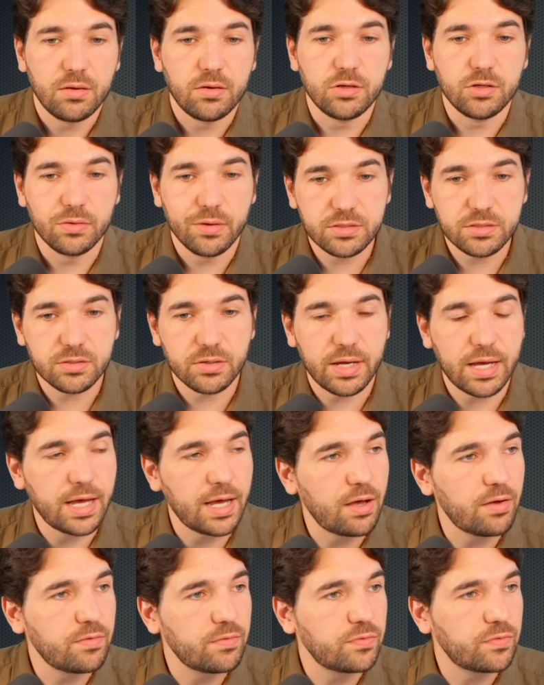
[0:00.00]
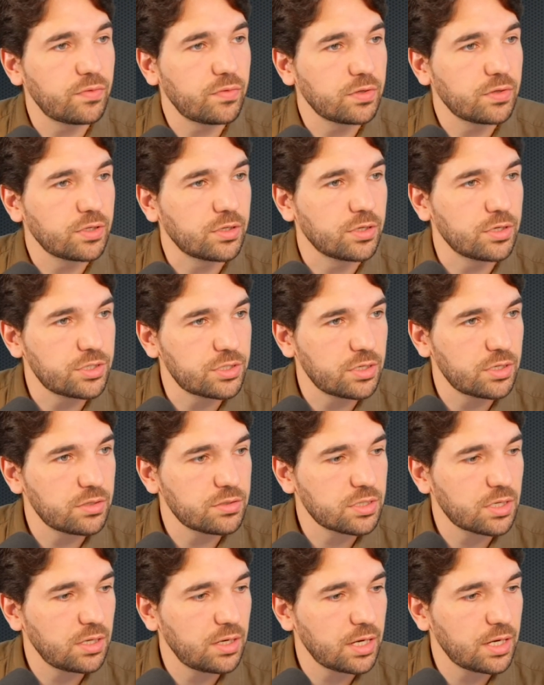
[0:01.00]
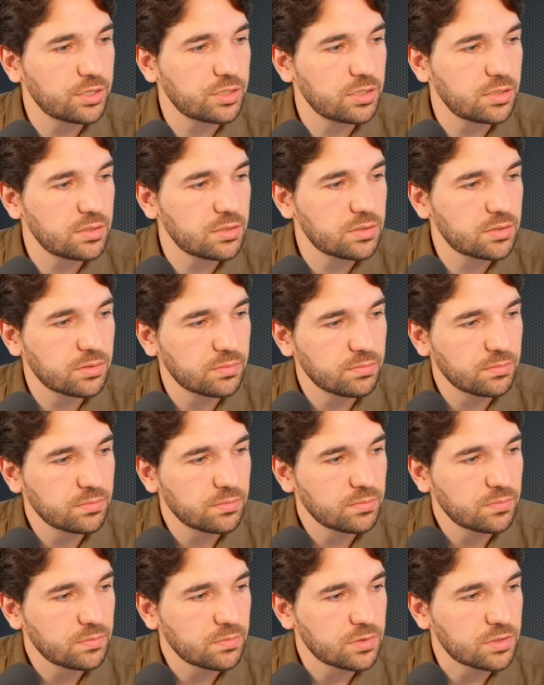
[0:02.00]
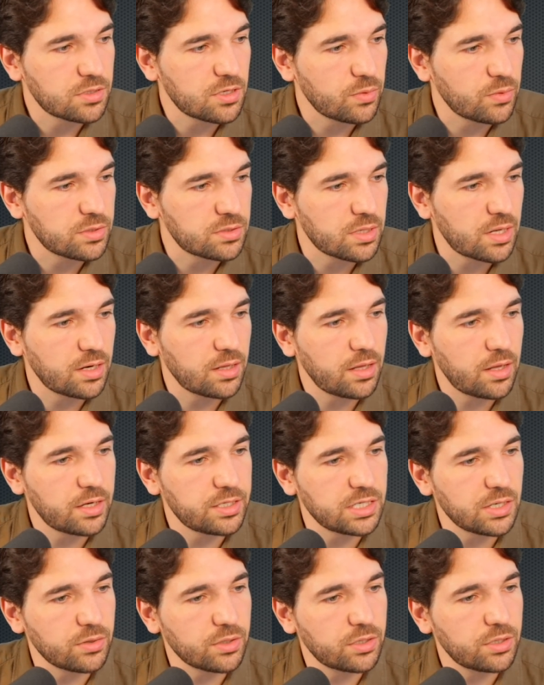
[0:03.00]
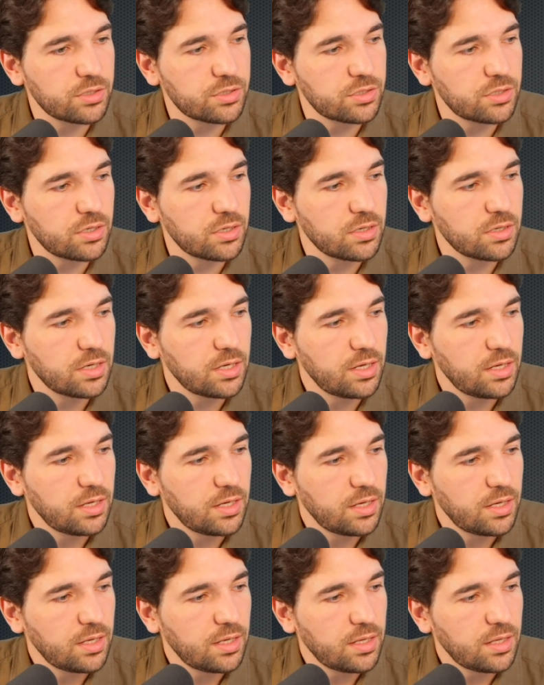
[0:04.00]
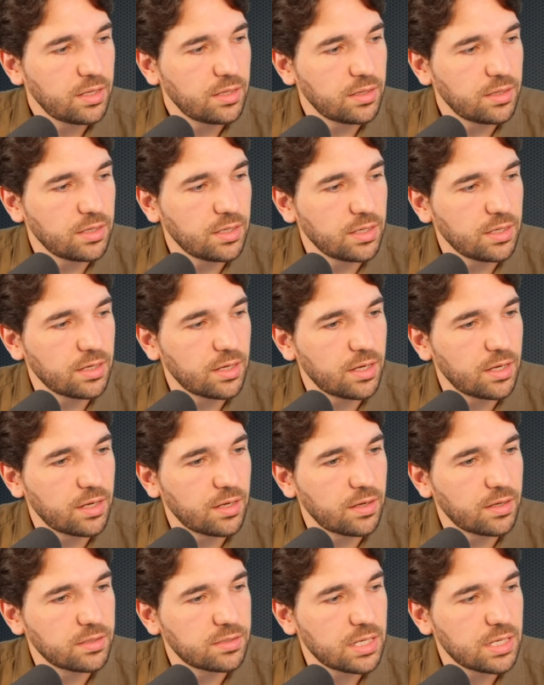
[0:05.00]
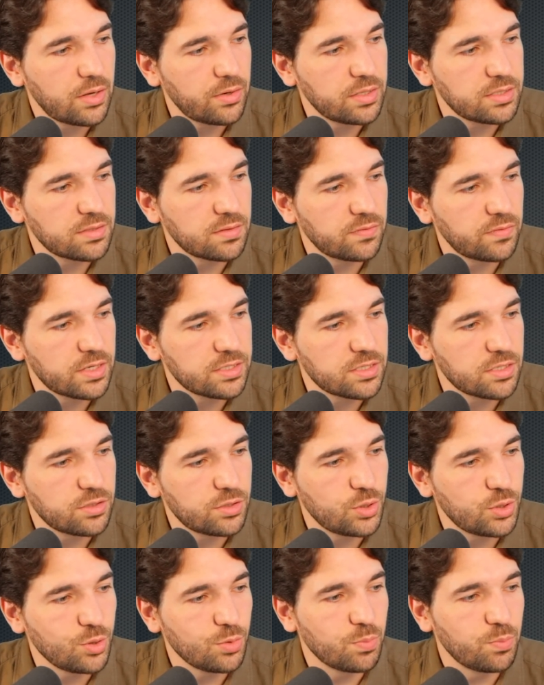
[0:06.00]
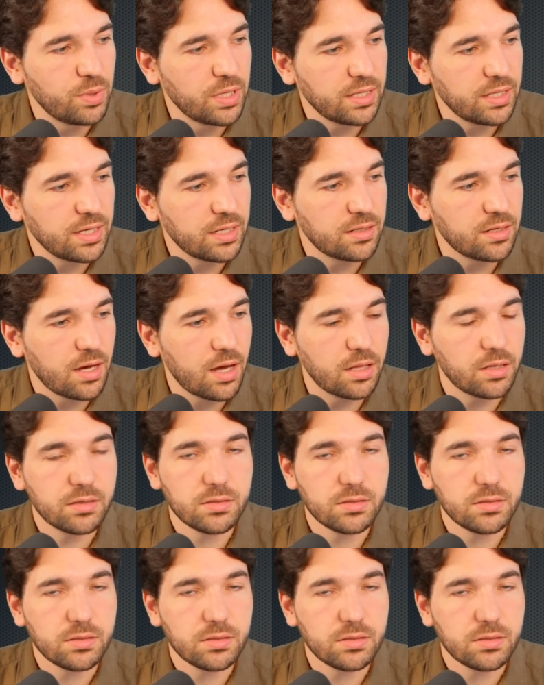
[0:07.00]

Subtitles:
You also have Kushner's connections. So his son-in-law, Jared Kushner, the Saudis invested $2 billion